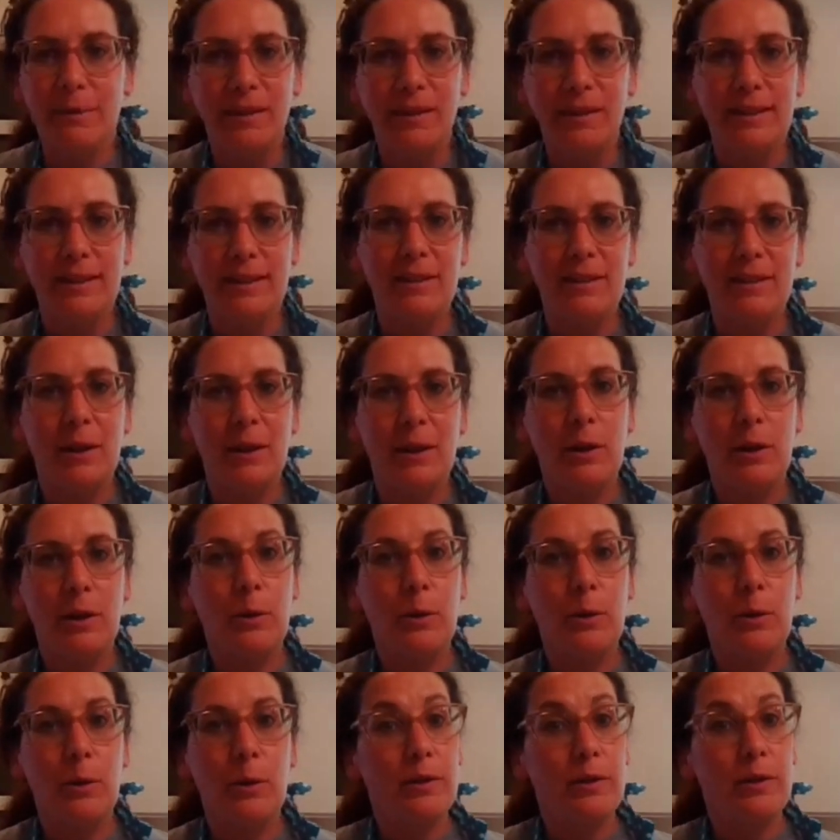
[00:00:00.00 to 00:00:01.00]
Billett's,
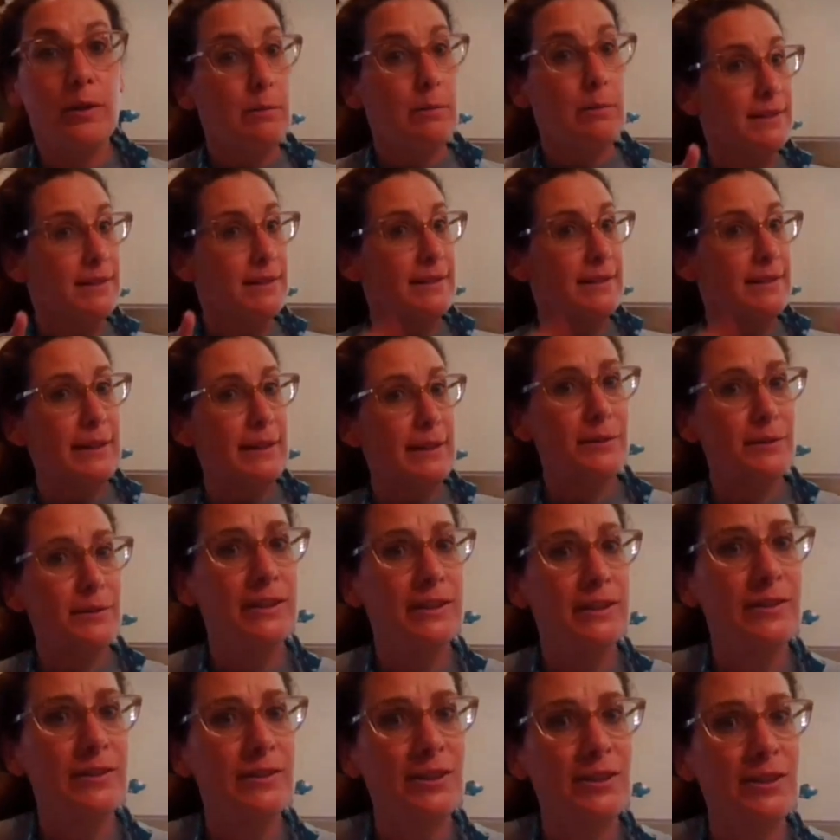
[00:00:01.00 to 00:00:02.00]
or now Mrs.
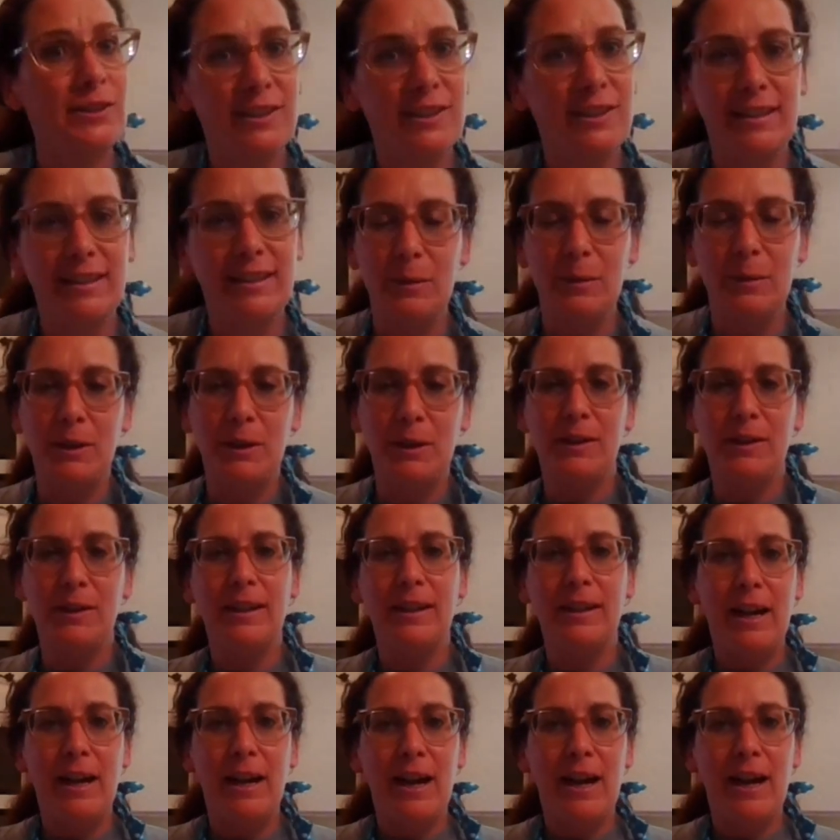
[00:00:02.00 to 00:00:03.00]
Satterfield, she just got
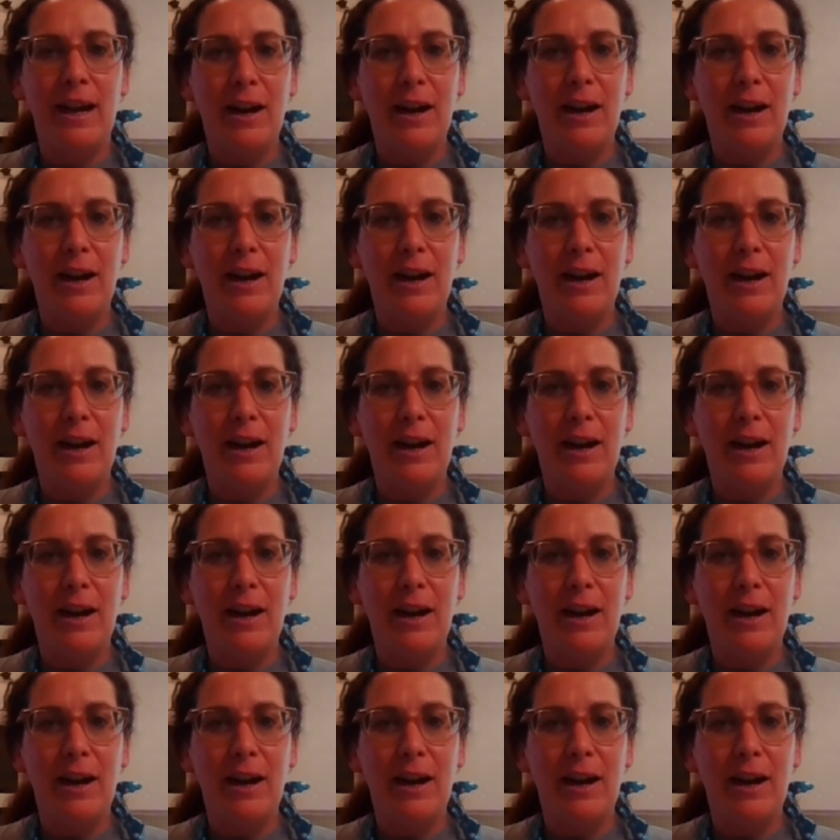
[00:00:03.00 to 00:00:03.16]
married,